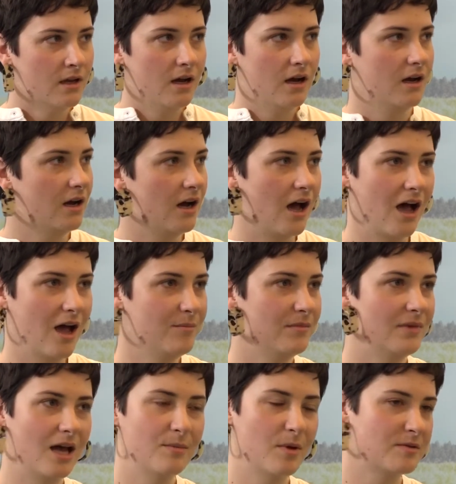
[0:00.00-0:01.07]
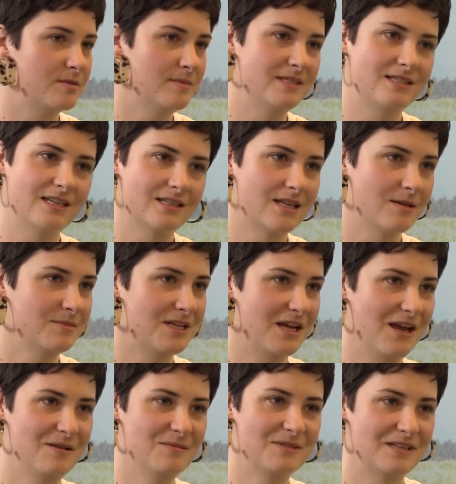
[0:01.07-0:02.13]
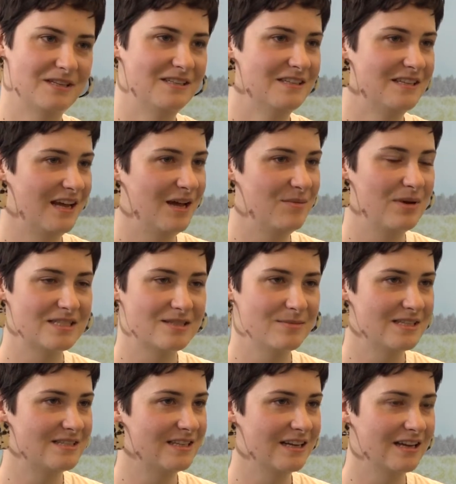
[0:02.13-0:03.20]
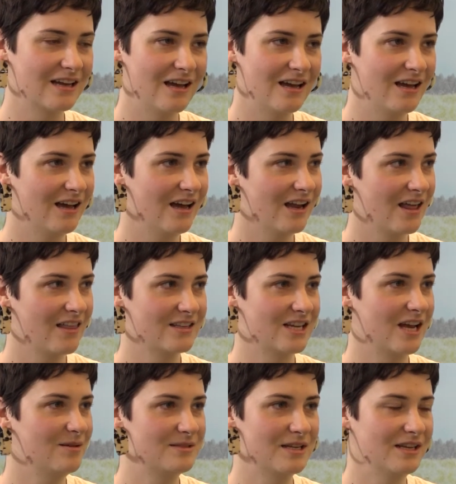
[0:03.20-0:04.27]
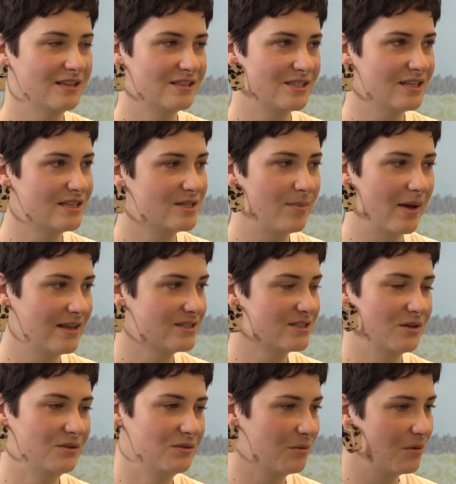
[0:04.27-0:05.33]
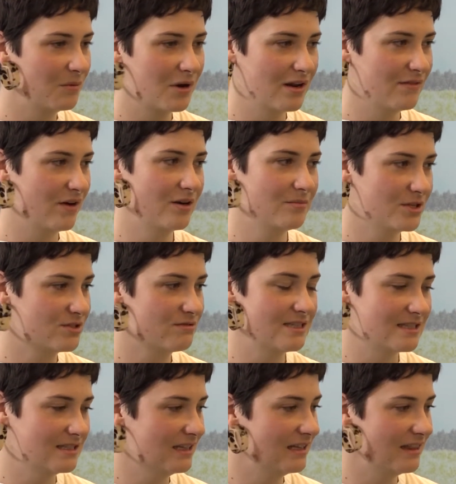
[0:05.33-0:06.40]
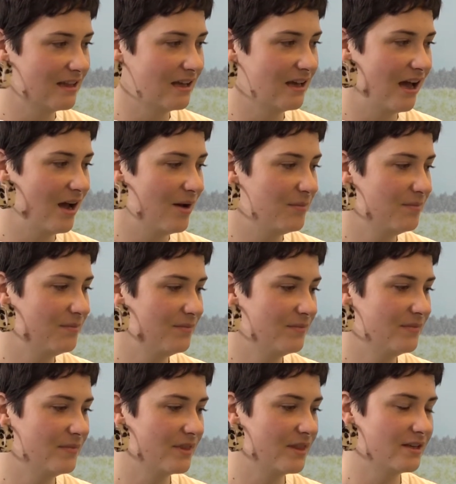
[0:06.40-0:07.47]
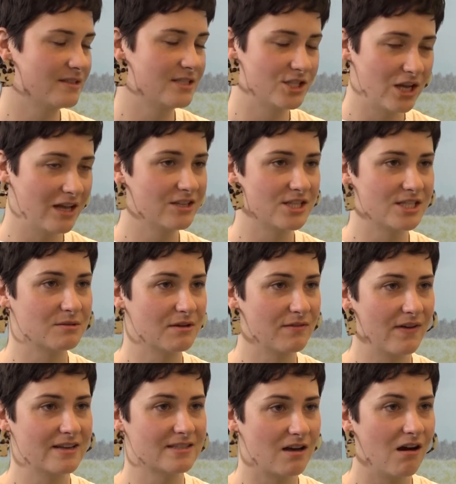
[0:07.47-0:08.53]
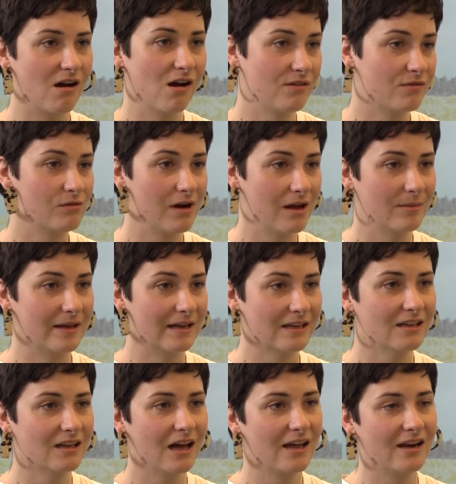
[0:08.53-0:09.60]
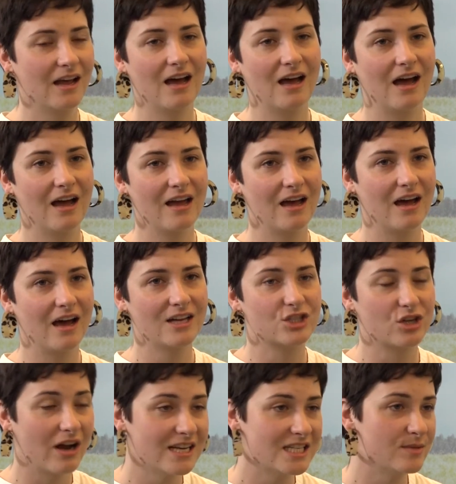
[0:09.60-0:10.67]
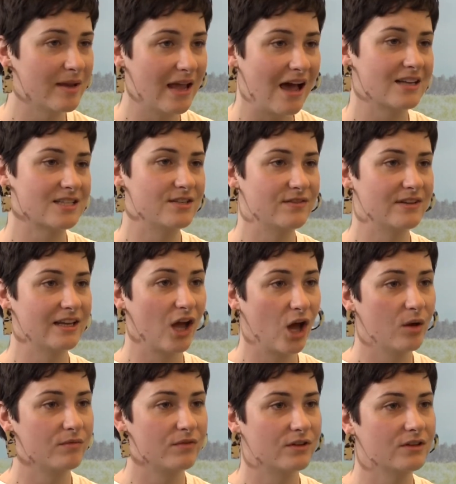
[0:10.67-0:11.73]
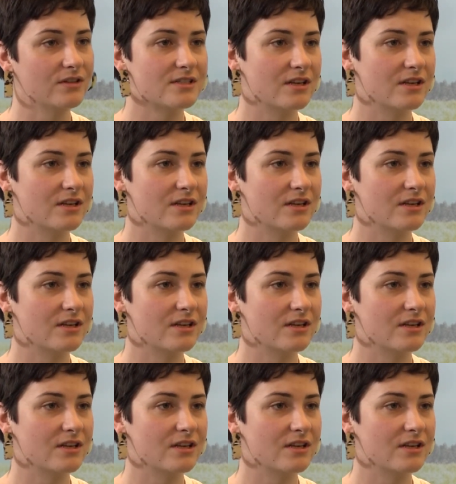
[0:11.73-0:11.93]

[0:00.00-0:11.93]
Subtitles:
Well, I'm optimistic sometimes and pessimistic at other times. It depends on what I've heard most recently. The challenges that we face are overwhelming, and I try to be actively hopeful.